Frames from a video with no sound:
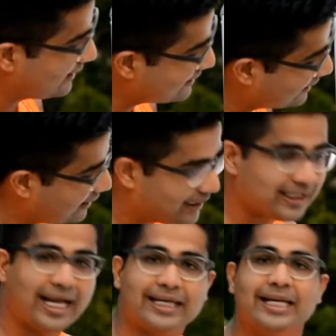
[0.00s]
say the
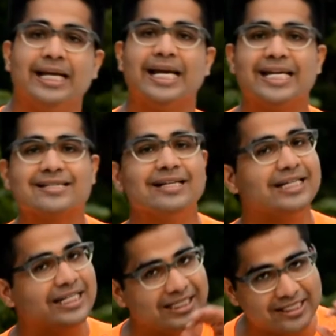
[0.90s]
headline, is
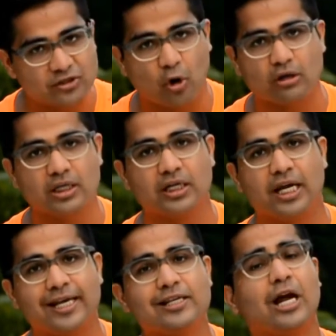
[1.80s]
distorted
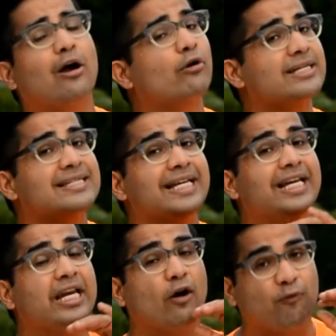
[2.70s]
or is in
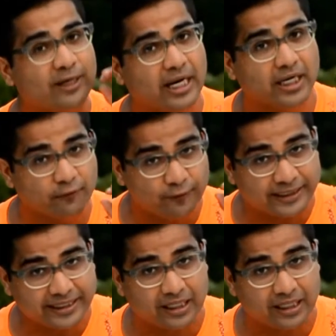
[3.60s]
an afflicted